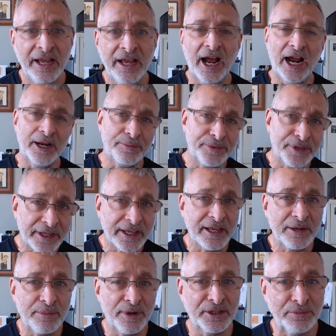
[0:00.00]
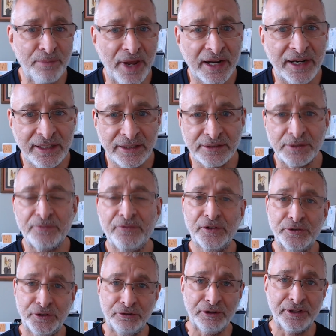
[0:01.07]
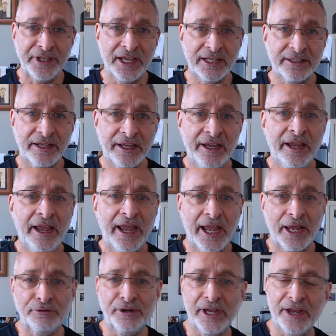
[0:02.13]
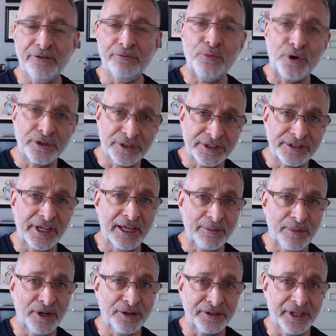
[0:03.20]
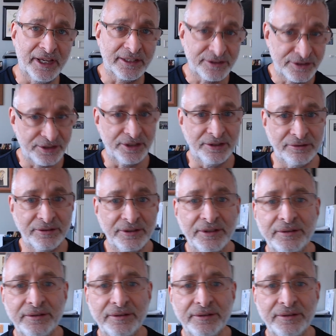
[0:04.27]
I am thinking about a mechanism for doing that, and we'll have more to say about that soon.